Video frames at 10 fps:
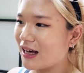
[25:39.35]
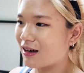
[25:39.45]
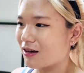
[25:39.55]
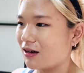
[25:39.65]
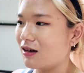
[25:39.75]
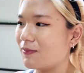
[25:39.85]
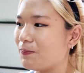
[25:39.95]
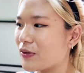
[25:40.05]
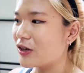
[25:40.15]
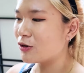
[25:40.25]
Like
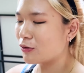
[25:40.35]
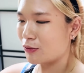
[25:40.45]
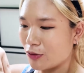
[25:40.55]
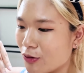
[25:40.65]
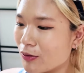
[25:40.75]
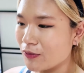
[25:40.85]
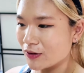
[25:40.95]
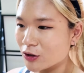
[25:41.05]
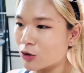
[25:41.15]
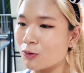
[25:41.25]
you will
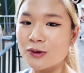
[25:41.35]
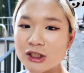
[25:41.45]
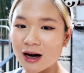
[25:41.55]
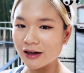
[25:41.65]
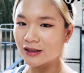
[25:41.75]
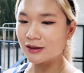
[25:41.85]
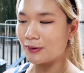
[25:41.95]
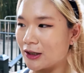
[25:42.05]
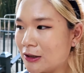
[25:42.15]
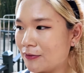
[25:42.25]
feel super tired
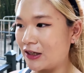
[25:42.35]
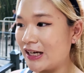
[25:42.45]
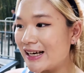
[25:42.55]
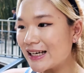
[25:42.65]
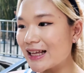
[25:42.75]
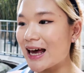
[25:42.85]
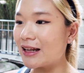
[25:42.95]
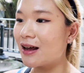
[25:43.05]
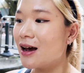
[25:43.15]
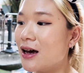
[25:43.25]
because of the heat
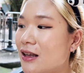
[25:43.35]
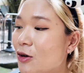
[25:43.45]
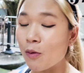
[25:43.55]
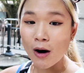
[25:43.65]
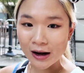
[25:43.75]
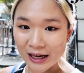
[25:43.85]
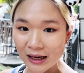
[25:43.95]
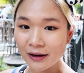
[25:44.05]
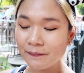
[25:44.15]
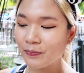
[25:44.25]
and the
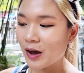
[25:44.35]
walking.